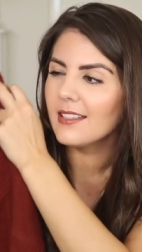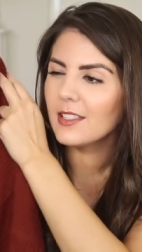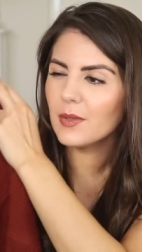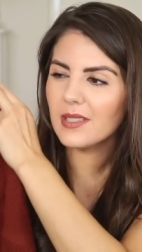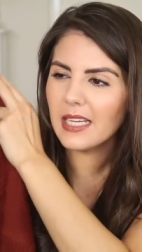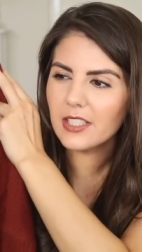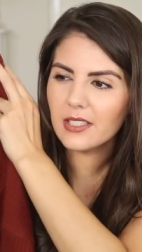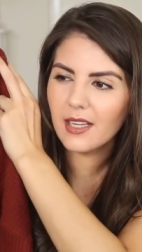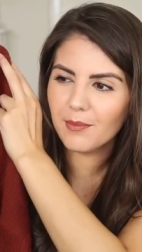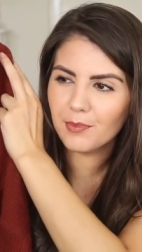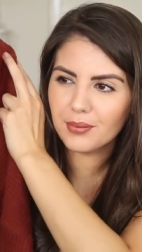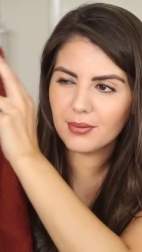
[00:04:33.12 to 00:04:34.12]
This was
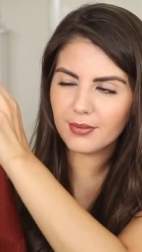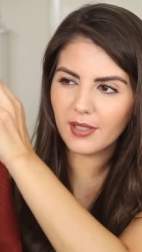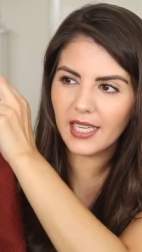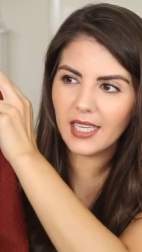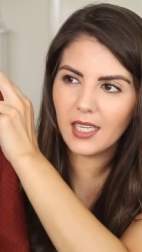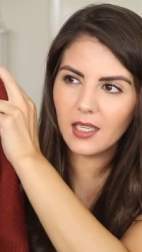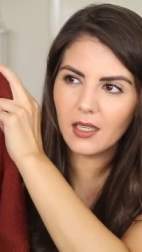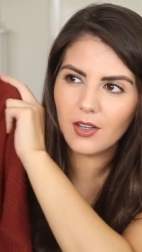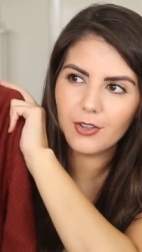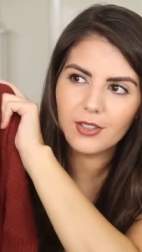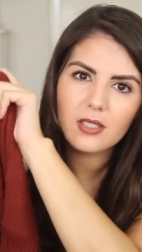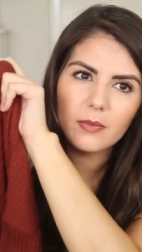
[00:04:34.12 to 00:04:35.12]
actually a
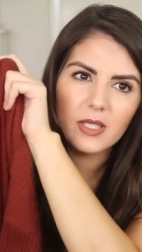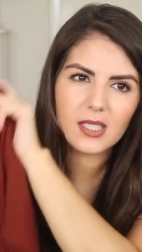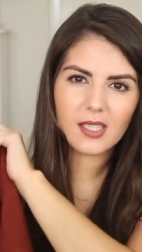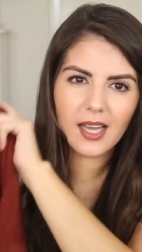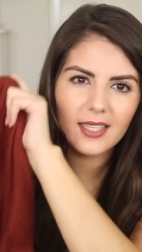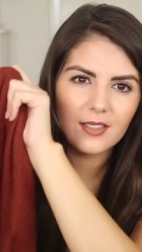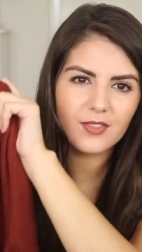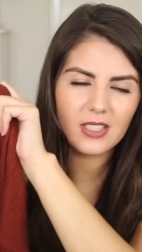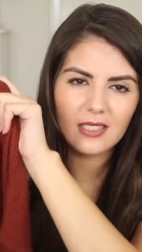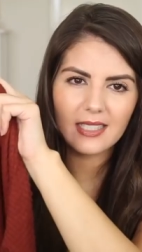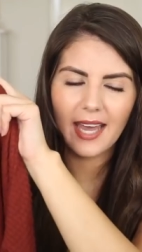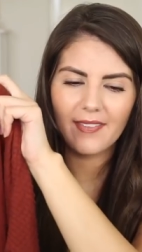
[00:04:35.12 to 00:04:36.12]
pre-Christmas kind of
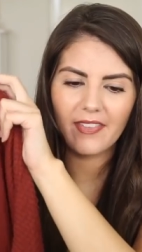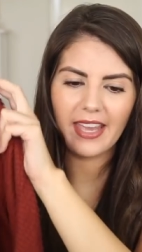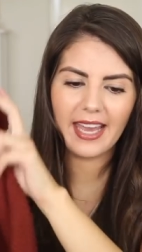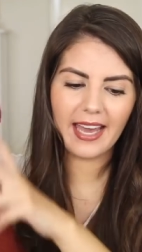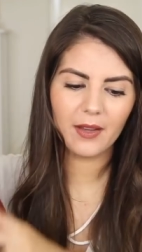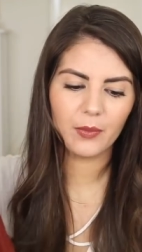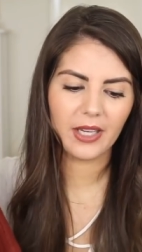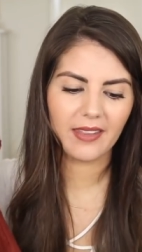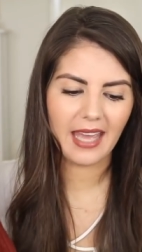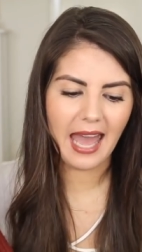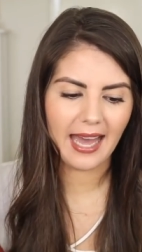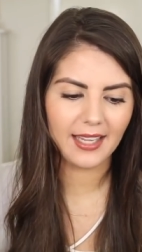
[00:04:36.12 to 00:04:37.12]
discount that they had, where
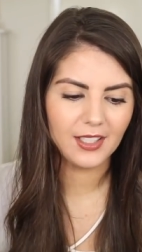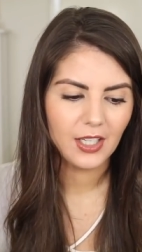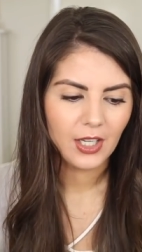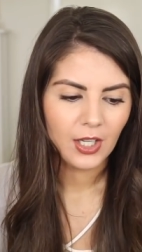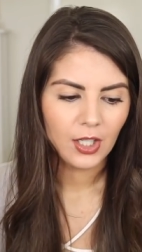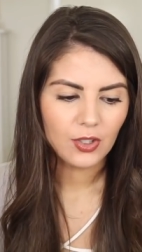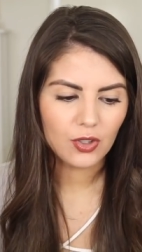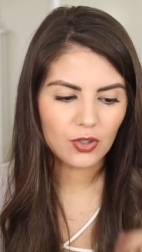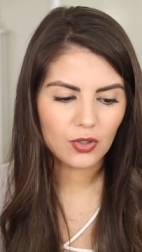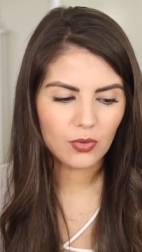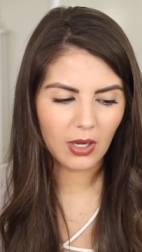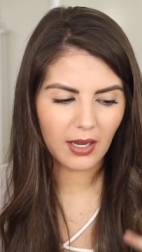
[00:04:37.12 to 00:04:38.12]
they had
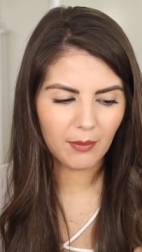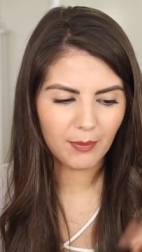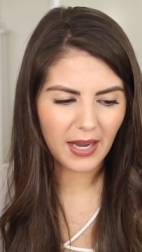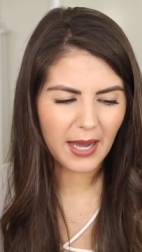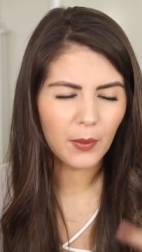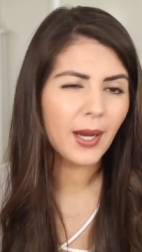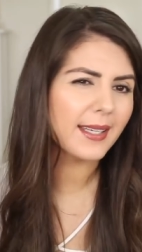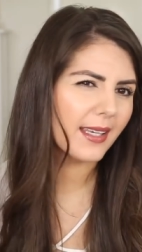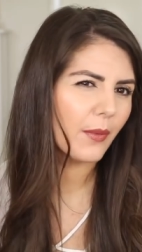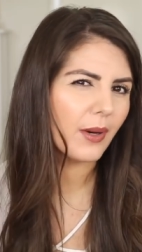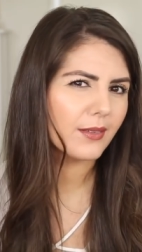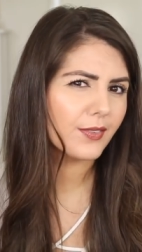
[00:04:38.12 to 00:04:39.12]
buy one,
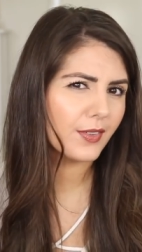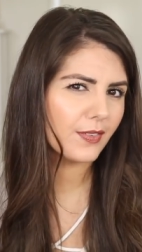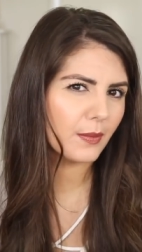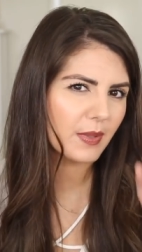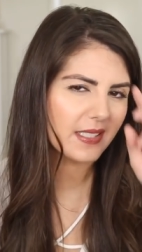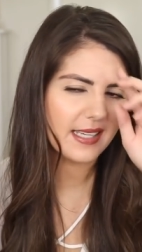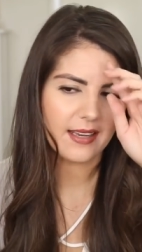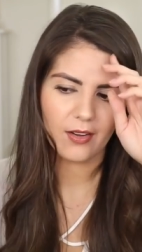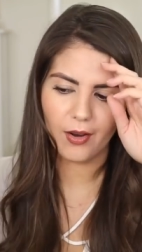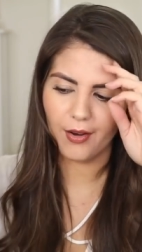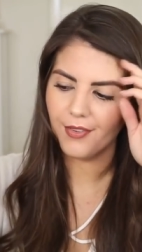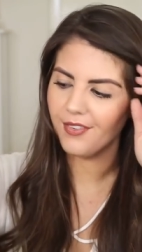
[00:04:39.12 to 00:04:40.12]
get one 50%
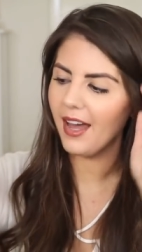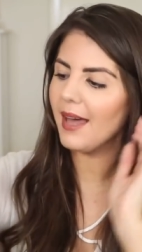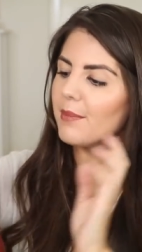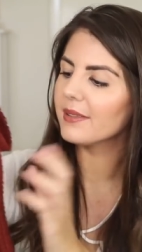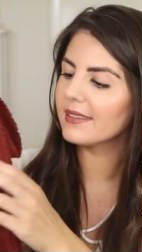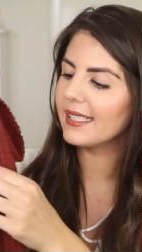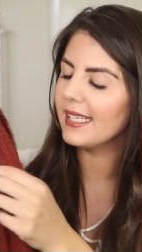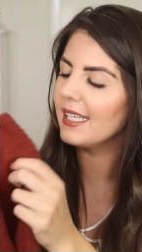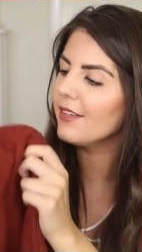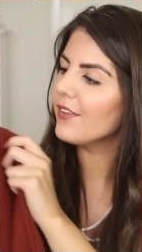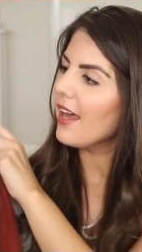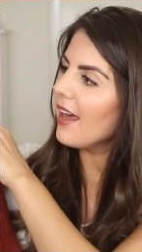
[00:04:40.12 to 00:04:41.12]
off, I
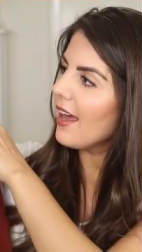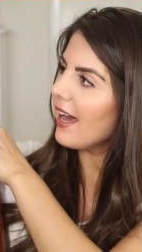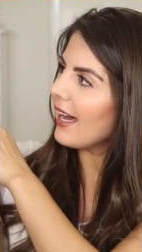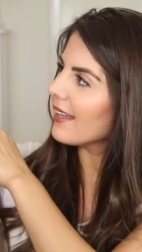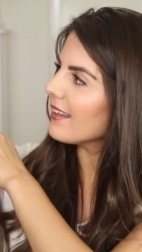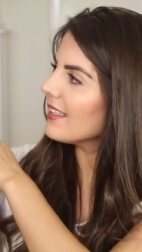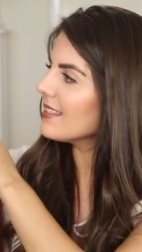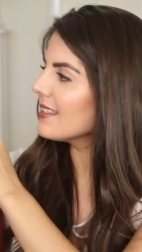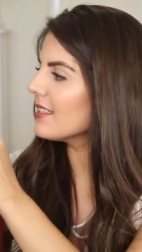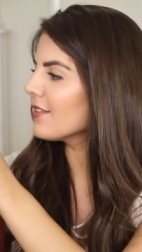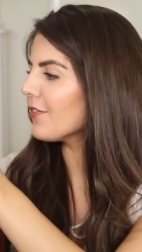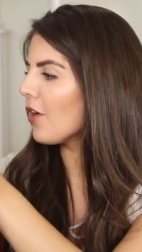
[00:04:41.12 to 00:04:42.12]
believe. This
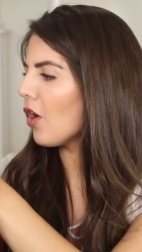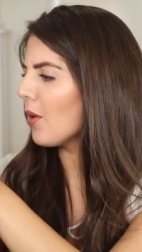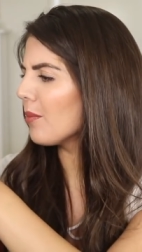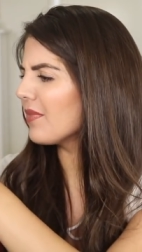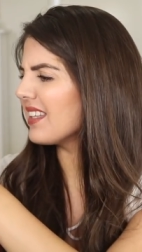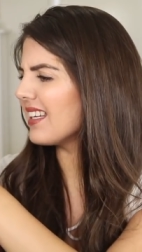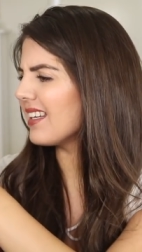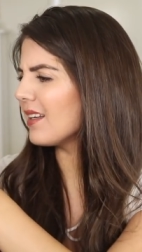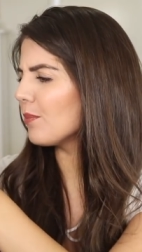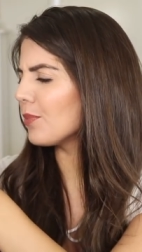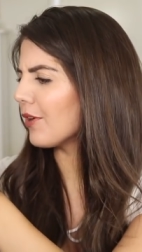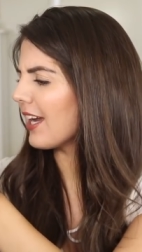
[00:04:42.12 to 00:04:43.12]
is from
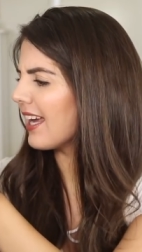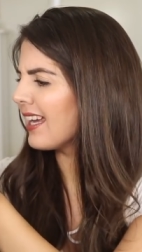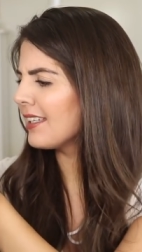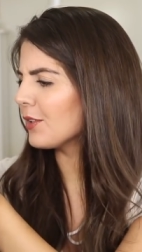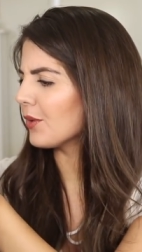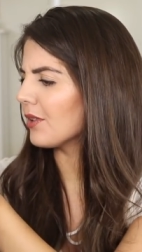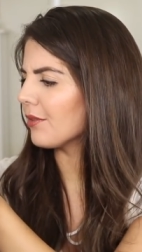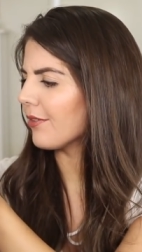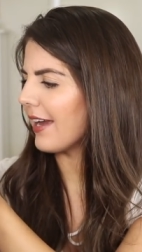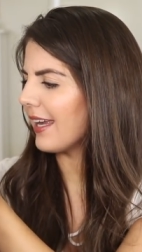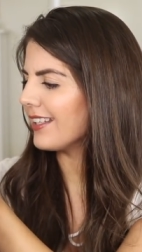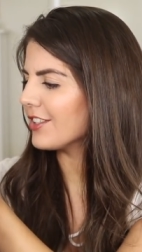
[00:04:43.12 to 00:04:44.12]
the brand or the
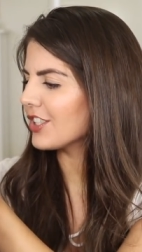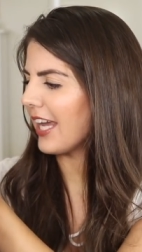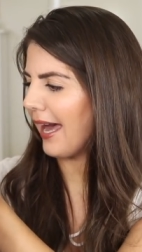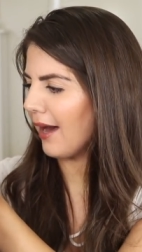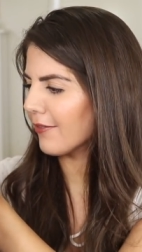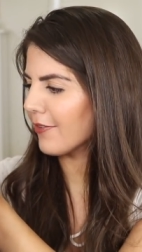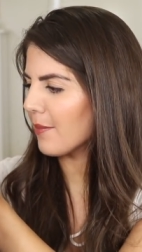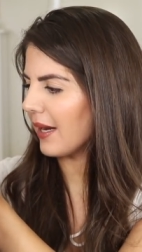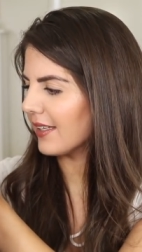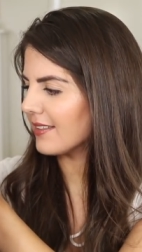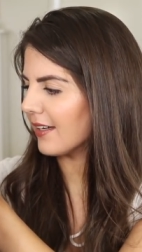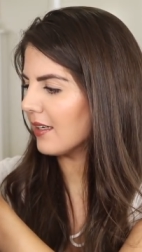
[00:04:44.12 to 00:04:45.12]
range Out From
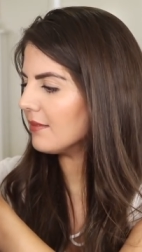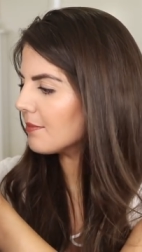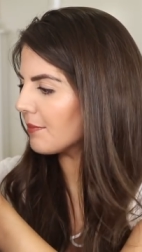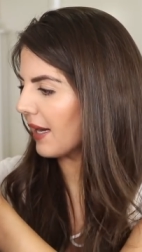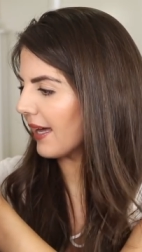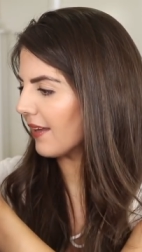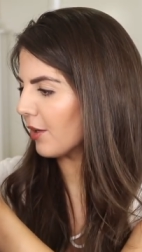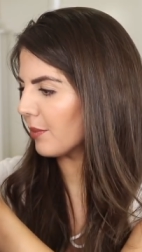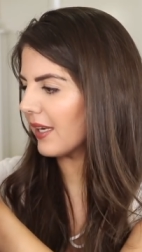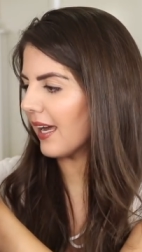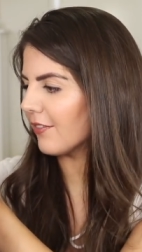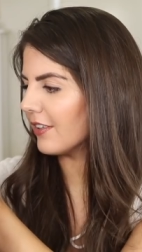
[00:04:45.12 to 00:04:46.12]
Under by
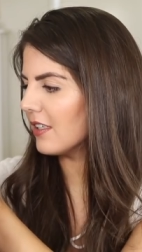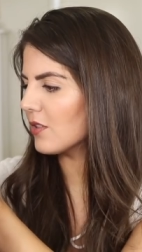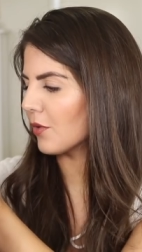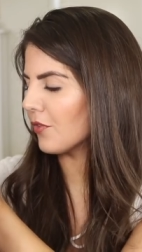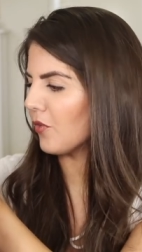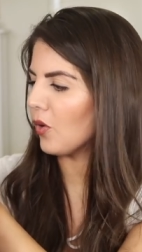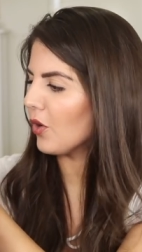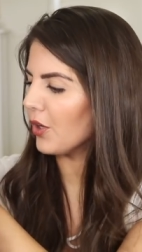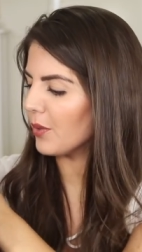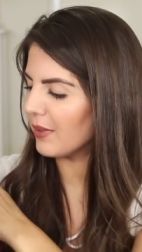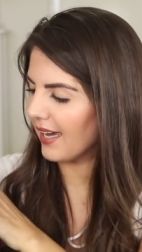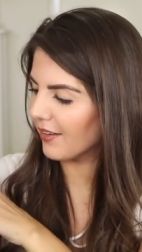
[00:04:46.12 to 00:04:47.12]
Urban Outfitters, or for
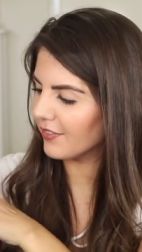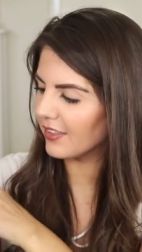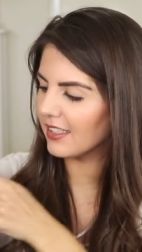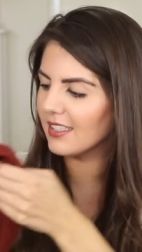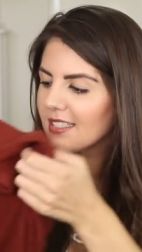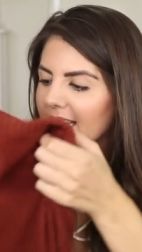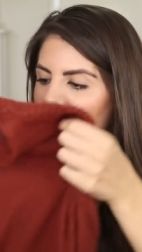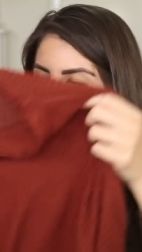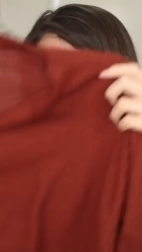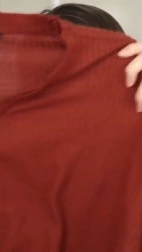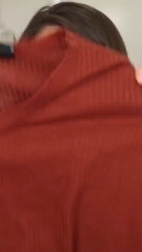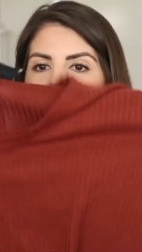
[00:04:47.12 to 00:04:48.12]
Urban Outfitters.
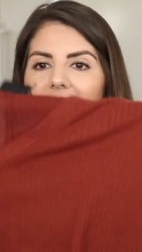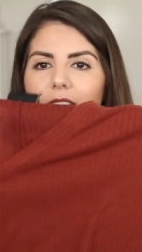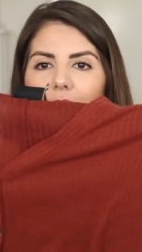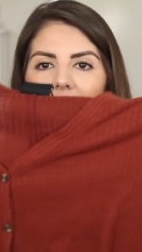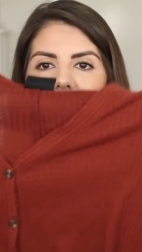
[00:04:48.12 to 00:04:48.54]
And it's this